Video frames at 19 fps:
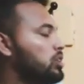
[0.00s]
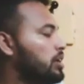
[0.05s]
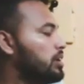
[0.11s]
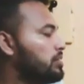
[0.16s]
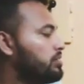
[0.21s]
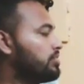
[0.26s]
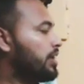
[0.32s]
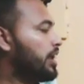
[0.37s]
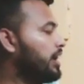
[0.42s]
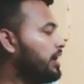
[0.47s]
the
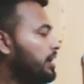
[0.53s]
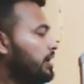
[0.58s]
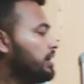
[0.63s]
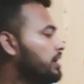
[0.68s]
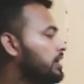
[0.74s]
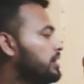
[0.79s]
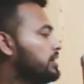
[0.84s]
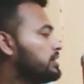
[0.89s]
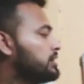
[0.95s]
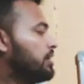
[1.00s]
different
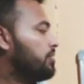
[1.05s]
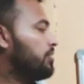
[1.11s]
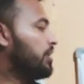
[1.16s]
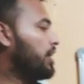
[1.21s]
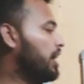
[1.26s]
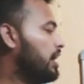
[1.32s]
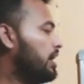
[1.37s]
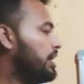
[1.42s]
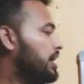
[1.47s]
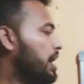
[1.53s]

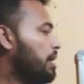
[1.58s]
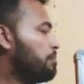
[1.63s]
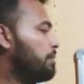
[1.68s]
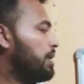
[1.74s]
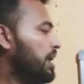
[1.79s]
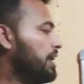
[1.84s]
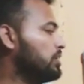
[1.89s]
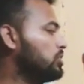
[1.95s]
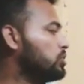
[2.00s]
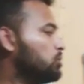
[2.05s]
several
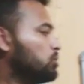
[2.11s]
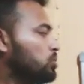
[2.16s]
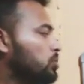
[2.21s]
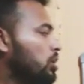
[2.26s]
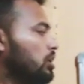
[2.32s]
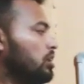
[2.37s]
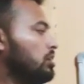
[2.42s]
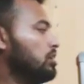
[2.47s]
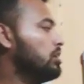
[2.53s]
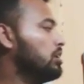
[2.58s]
damage to
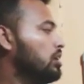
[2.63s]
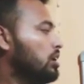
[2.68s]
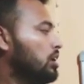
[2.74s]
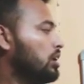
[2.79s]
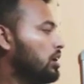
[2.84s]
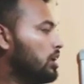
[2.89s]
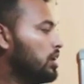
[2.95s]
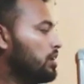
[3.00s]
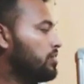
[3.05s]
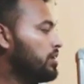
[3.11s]
the
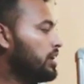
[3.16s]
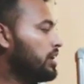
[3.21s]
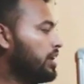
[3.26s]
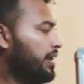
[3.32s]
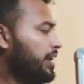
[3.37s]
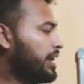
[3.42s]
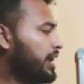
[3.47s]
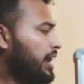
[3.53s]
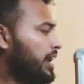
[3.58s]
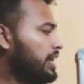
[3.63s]
living
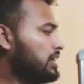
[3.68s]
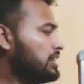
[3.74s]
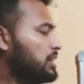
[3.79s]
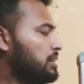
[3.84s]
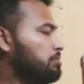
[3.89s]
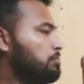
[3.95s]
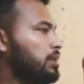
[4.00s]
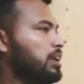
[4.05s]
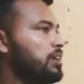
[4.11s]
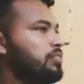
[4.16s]

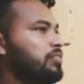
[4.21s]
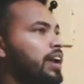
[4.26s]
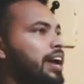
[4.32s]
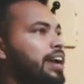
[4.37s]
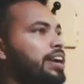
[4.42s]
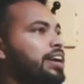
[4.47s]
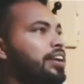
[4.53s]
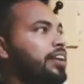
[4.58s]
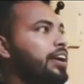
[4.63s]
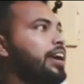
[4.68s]
organism. If
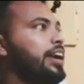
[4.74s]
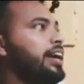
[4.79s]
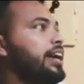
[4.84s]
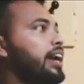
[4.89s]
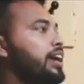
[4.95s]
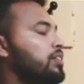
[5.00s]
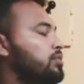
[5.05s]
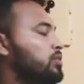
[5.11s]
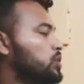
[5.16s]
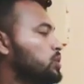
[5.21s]
nitrate
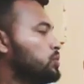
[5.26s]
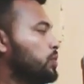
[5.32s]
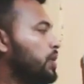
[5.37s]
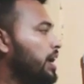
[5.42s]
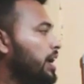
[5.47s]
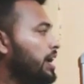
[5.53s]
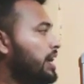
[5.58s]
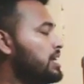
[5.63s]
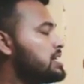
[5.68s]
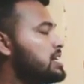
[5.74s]
and
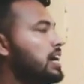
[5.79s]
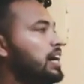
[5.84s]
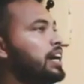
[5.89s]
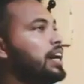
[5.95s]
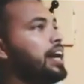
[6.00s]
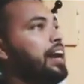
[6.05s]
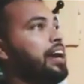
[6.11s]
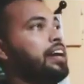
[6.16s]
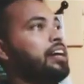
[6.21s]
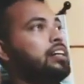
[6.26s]
phosphate is
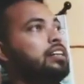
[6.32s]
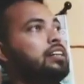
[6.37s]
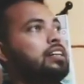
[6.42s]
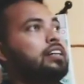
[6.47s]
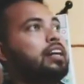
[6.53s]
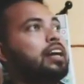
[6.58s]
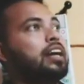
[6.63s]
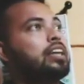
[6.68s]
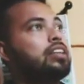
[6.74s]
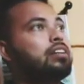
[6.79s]
added
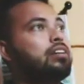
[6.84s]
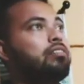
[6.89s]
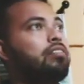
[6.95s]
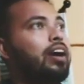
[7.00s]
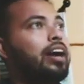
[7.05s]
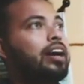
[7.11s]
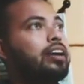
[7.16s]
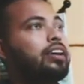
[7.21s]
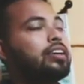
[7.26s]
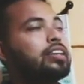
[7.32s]
in the
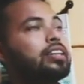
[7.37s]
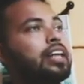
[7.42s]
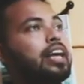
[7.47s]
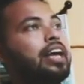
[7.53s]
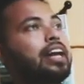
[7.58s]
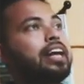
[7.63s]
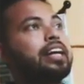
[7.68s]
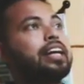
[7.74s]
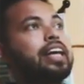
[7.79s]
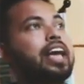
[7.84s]
water,
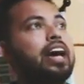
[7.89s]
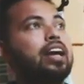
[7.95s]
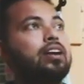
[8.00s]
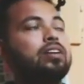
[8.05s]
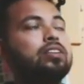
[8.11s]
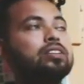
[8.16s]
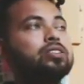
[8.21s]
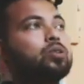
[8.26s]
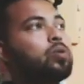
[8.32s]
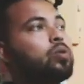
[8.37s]
then it can
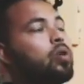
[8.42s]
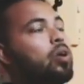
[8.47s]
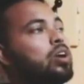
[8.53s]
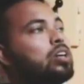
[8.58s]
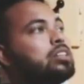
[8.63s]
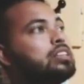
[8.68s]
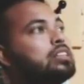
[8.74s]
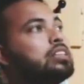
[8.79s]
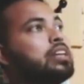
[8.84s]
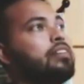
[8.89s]
also
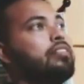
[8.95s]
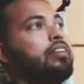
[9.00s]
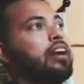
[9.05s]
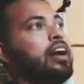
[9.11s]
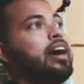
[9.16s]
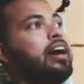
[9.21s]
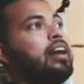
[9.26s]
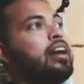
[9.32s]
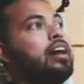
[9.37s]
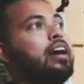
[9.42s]
cause
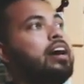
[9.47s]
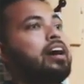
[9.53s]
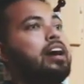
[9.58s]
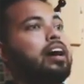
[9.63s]
several